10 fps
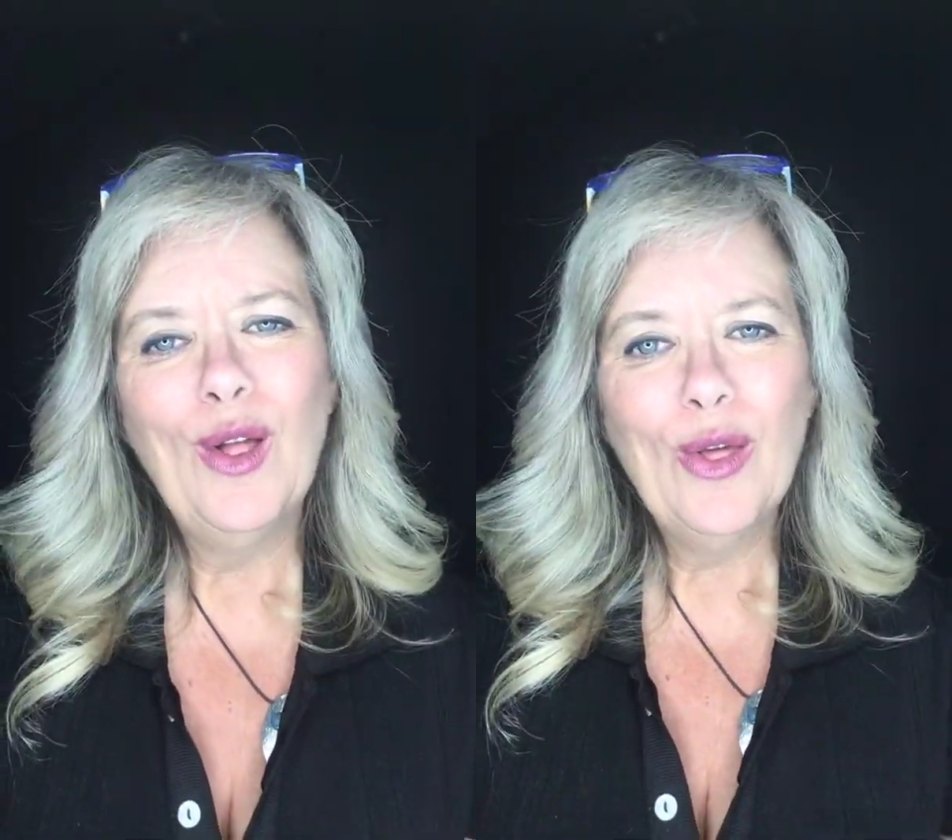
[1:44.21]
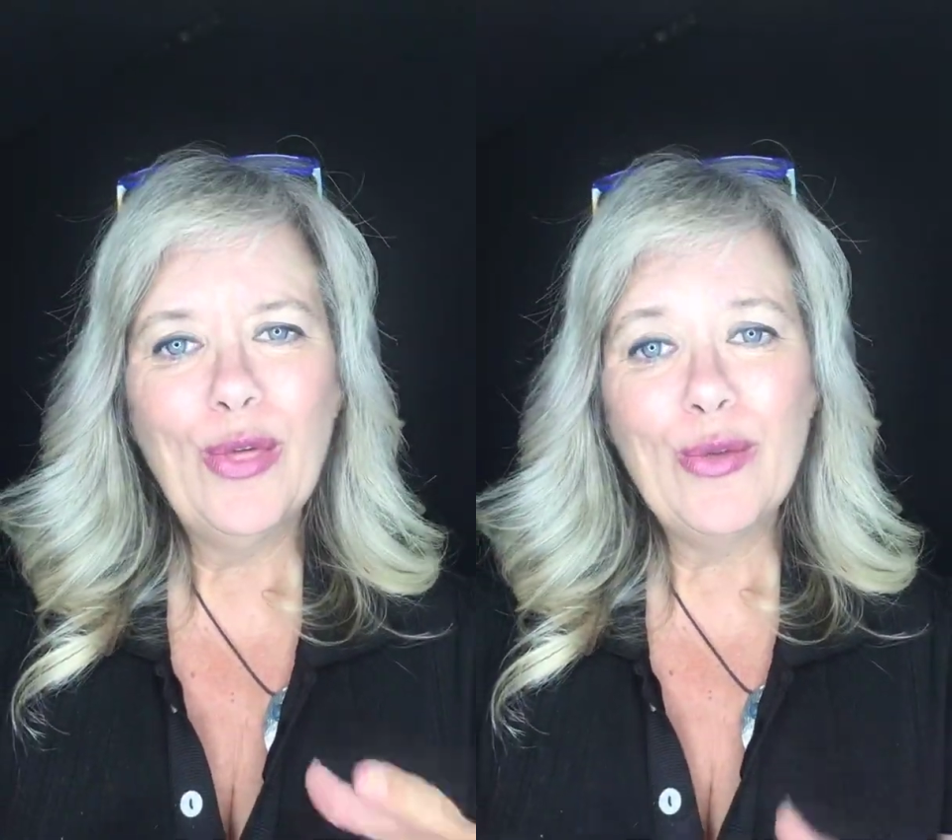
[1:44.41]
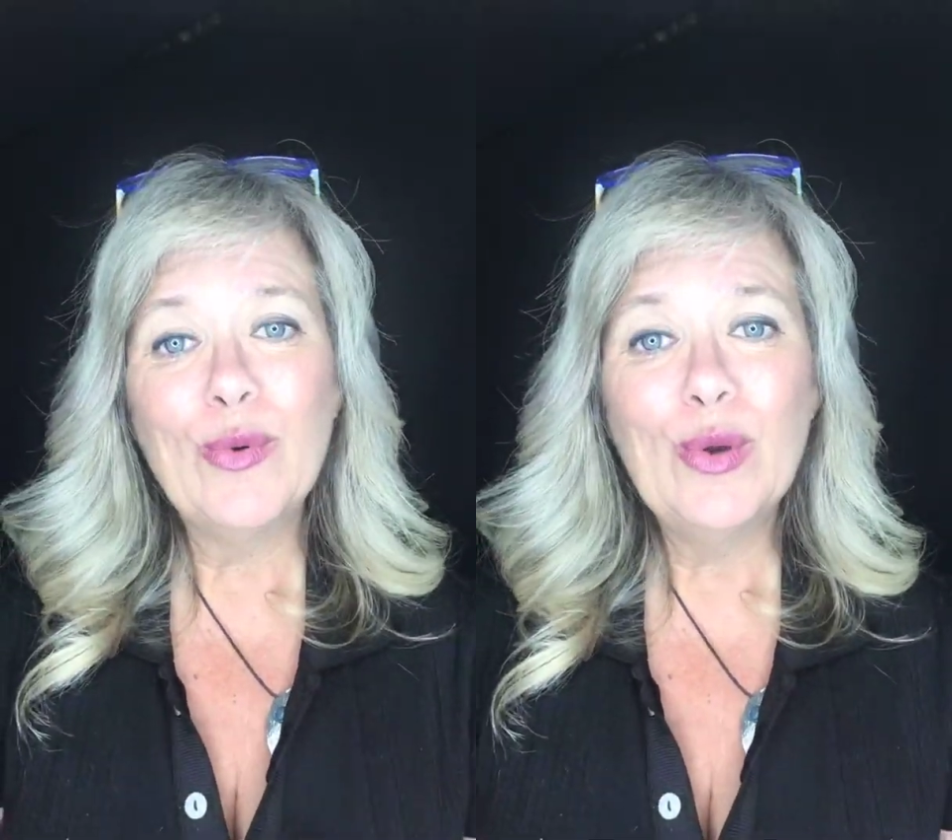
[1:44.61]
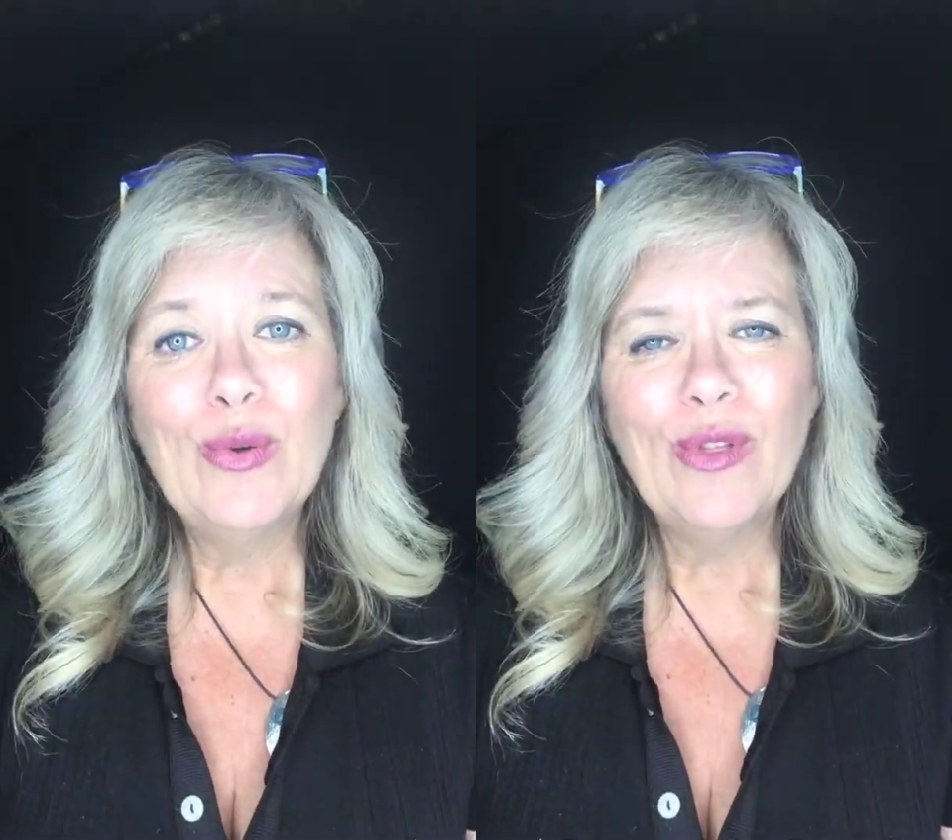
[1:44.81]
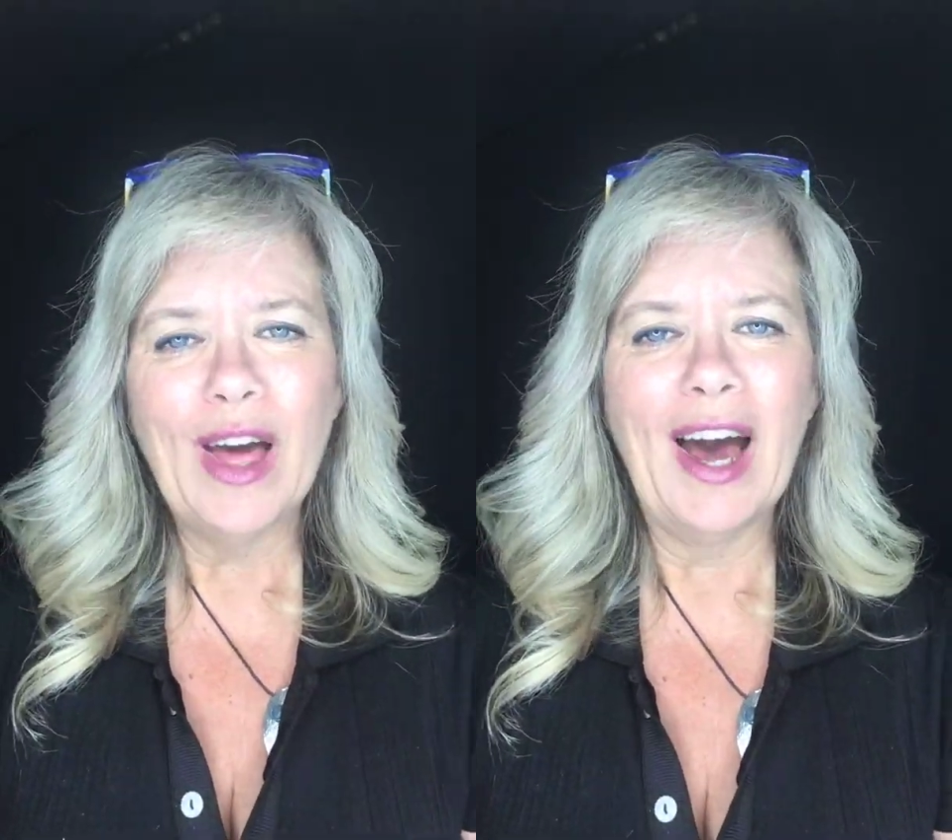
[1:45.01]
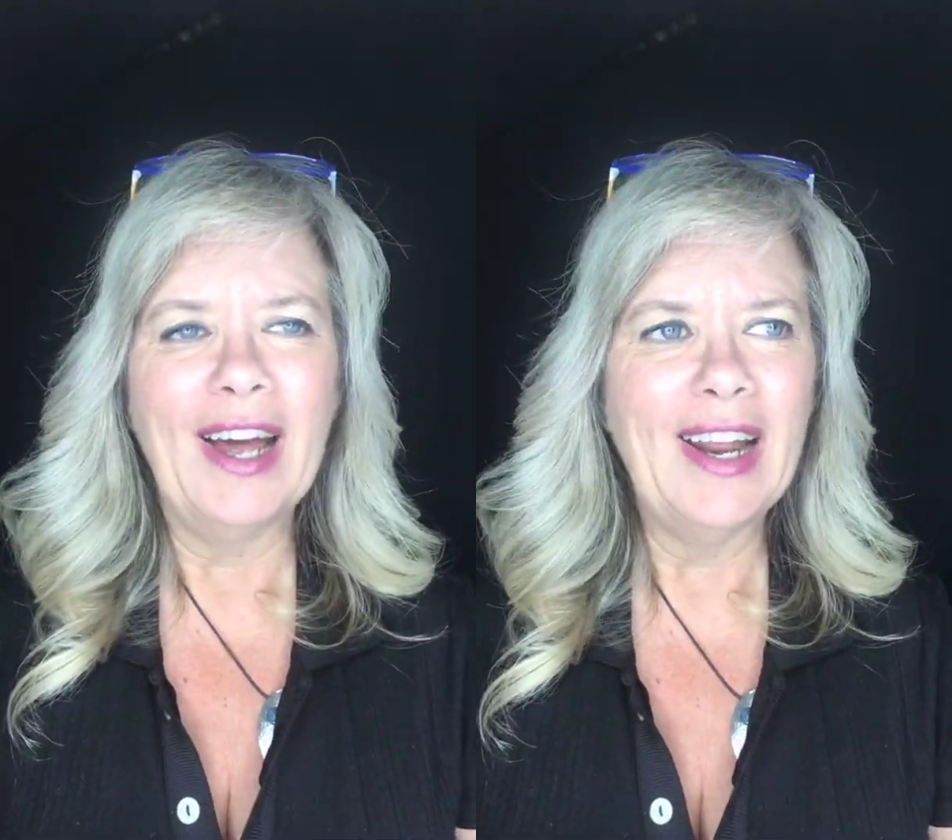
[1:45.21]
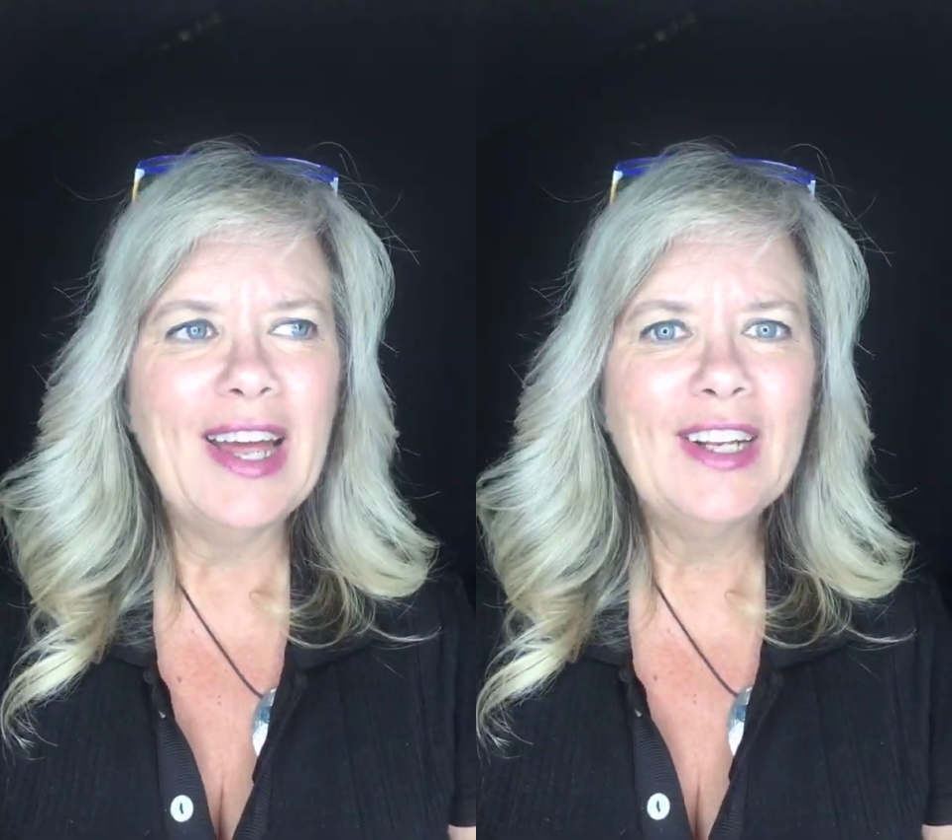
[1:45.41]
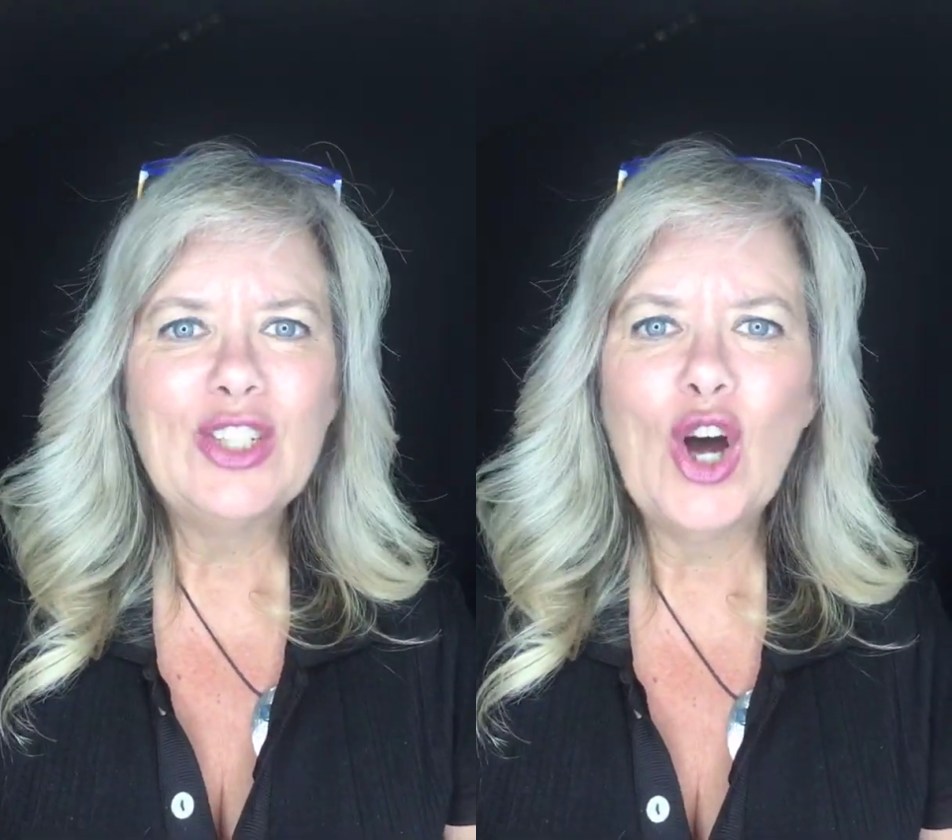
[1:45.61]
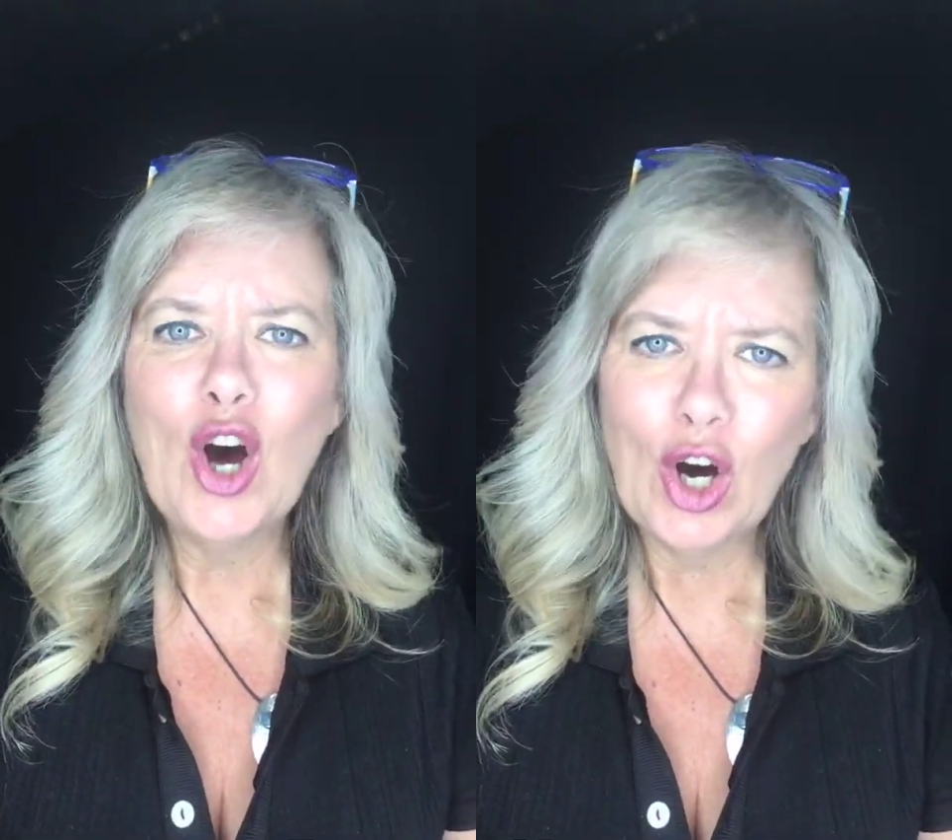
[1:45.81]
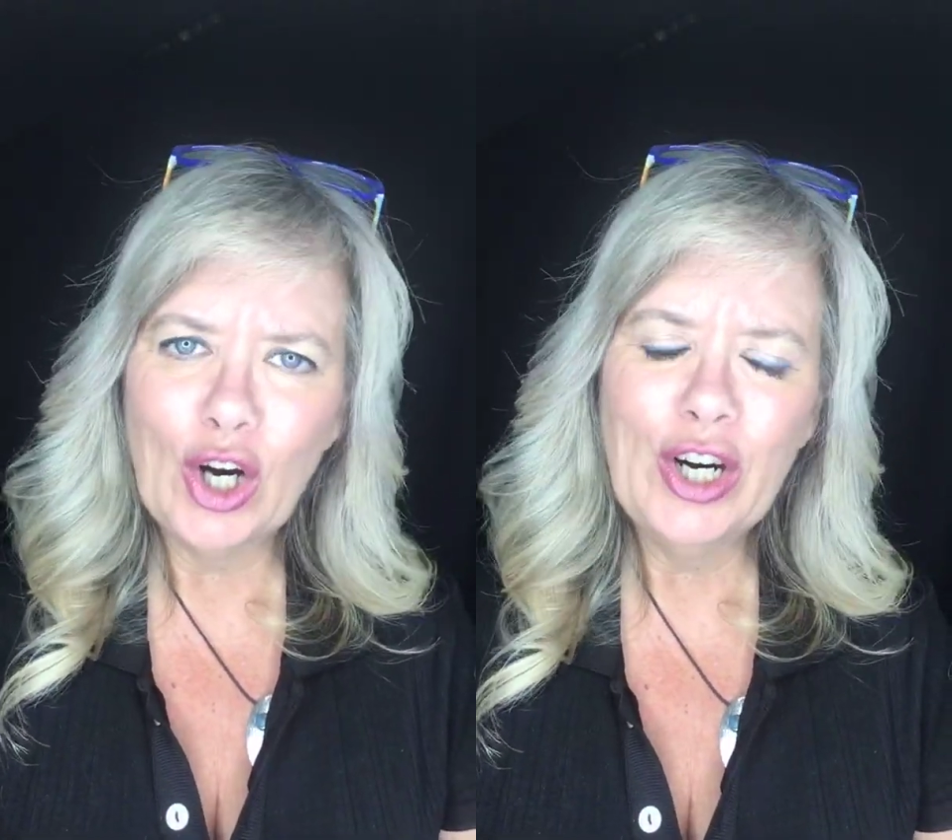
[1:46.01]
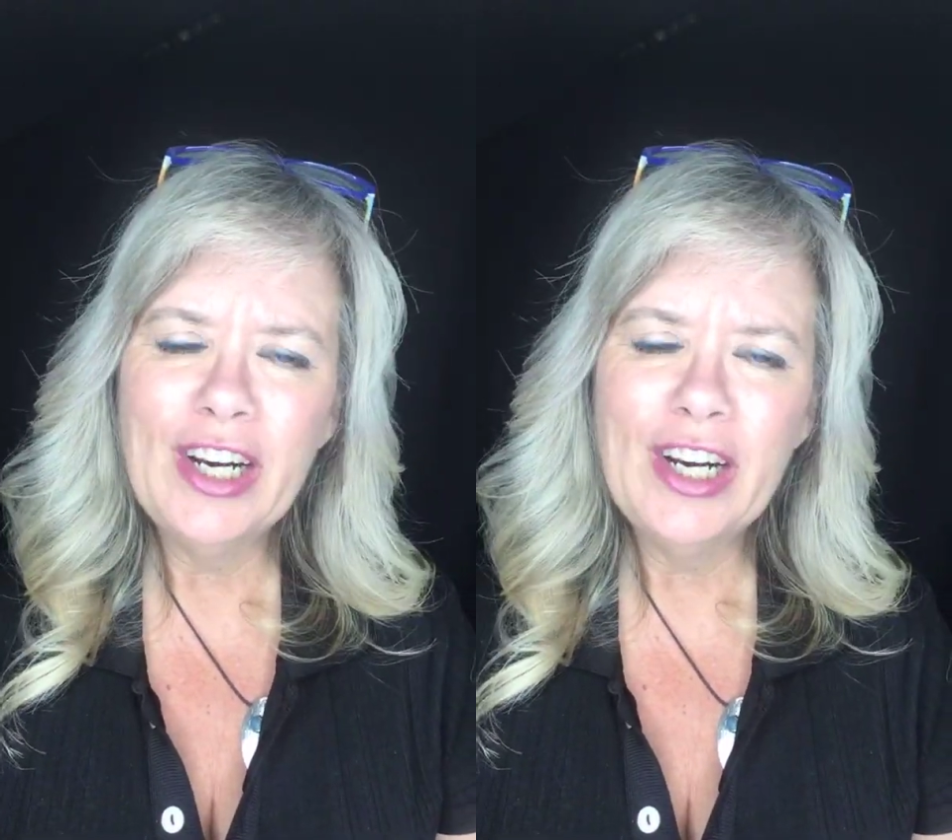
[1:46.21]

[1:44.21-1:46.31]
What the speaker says: through that, and it's hard